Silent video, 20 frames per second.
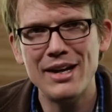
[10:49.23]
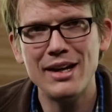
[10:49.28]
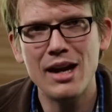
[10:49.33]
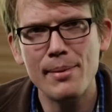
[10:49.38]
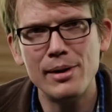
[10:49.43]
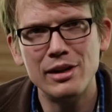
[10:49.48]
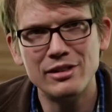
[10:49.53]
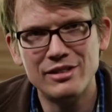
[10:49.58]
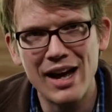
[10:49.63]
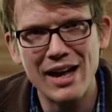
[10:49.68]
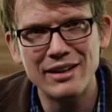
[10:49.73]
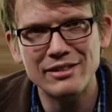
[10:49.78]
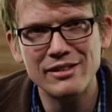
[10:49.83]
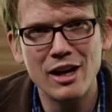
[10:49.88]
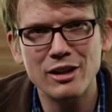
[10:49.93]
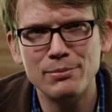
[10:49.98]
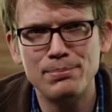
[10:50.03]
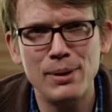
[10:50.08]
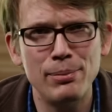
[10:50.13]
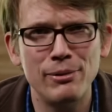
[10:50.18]
being able to
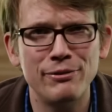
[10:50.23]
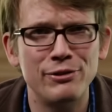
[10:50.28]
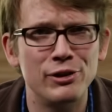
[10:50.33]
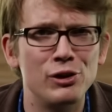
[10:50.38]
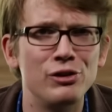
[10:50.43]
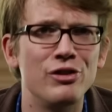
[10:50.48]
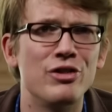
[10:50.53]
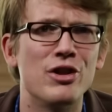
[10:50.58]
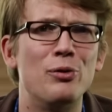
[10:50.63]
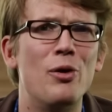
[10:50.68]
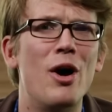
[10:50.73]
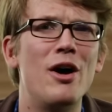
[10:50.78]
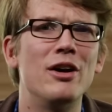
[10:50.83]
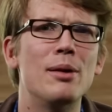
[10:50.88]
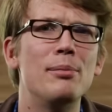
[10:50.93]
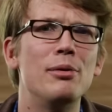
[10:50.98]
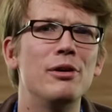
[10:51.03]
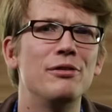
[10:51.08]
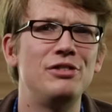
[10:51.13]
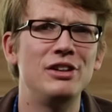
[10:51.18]
chastise people for using the
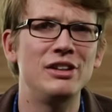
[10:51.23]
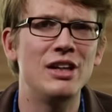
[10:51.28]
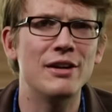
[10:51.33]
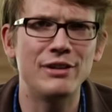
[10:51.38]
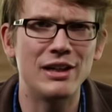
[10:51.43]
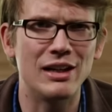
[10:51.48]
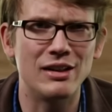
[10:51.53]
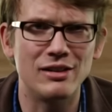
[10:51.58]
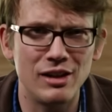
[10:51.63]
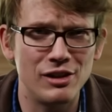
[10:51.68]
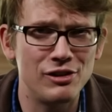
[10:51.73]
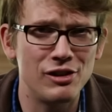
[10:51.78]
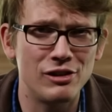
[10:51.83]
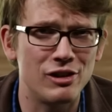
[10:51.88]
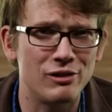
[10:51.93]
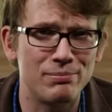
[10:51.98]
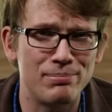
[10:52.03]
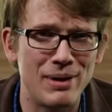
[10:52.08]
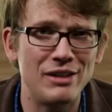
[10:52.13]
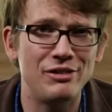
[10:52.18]
wrong number of significant
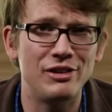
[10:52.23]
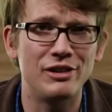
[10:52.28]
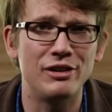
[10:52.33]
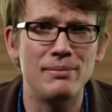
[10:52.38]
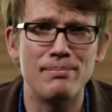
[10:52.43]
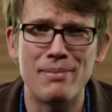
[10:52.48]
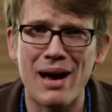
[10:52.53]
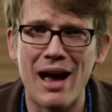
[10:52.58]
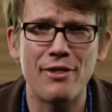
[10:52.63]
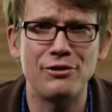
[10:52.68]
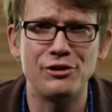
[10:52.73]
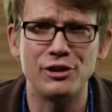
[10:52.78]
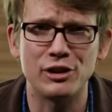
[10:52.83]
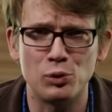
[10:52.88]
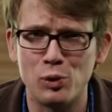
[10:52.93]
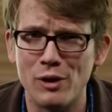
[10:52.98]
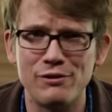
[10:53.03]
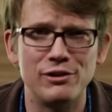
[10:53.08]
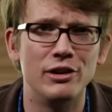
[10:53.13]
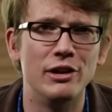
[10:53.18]
digits is basically math's
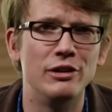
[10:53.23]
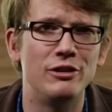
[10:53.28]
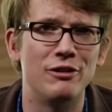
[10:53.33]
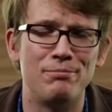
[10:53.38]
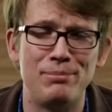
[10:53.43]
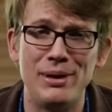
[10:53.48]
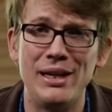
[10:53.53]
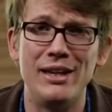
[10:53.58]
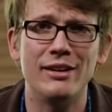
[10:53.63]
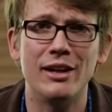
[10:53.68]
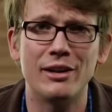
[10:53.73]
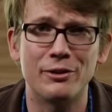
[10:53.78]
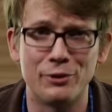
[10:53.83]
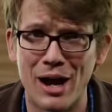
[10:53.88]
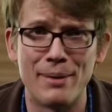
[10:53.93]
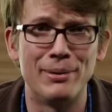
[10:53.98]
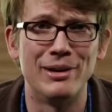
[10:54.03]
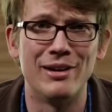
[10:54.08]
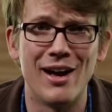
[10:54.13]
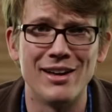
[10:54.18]
equivalent of being a
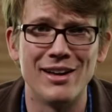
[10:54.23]
grammar